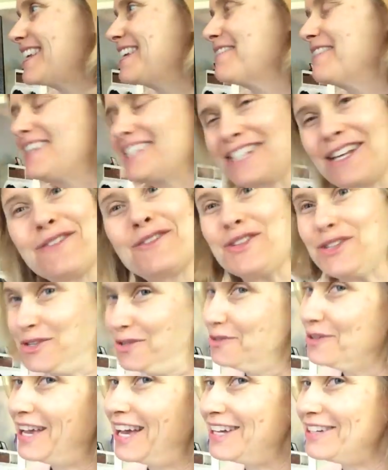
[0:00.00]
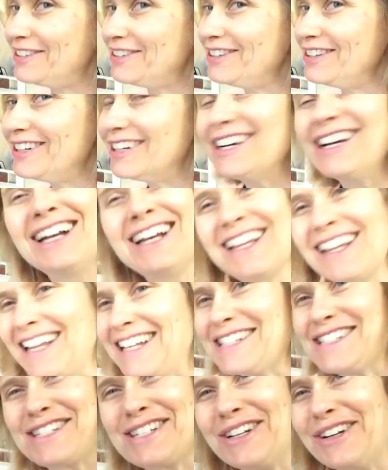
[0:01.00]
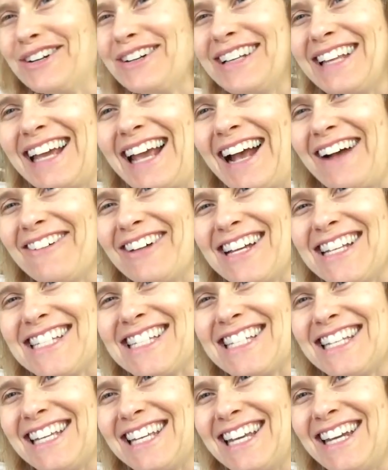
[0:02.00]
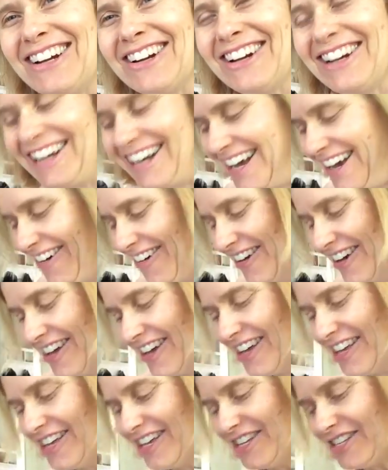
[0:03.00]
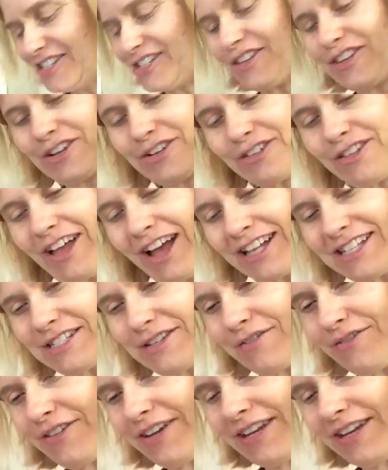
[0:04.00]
say to myself, to get her. That's totally how I hear it now. So there are lots of